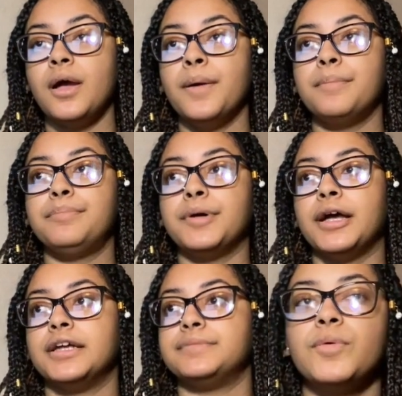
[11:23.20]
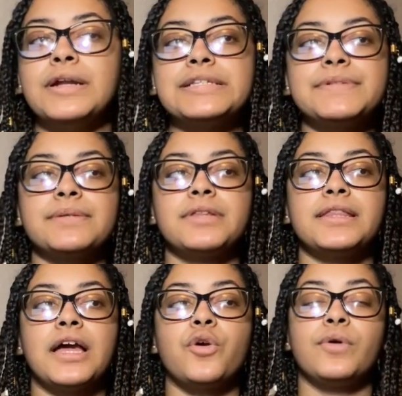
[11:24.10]
But I want it to be something
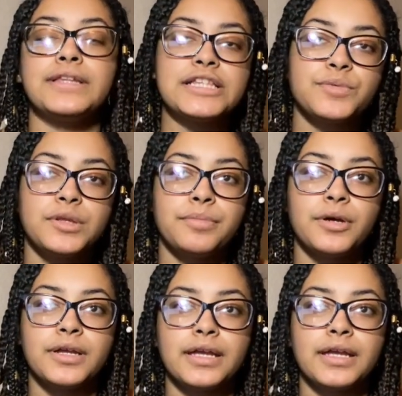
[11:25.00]
that correlates with the book.